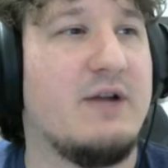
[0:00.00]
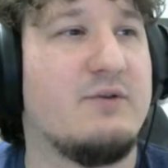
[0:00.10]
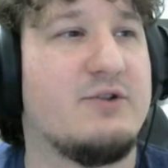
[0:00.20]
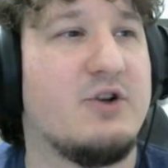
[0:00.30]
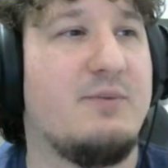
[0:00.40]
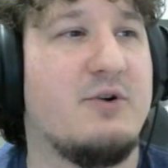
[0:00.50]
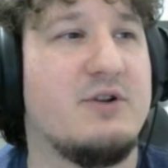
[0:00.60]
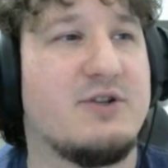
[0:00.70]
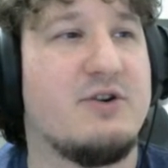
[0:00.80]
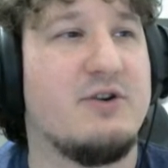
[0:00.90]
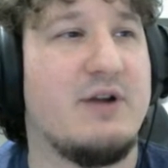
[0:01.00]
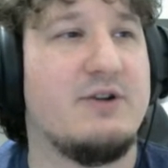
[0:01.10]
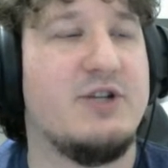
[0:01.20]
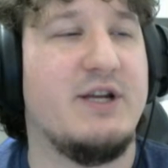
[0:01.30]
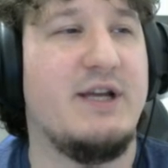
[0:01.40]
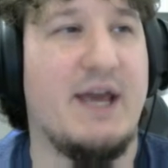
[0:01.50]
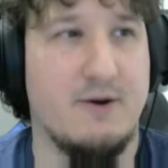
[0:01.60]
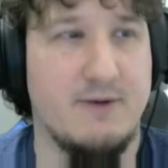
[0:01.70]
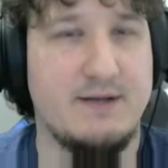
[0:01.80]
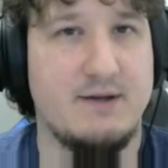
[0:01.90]
equal to your opponent's current energy and
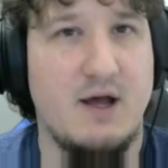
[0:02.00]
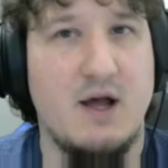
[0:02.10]
KO it.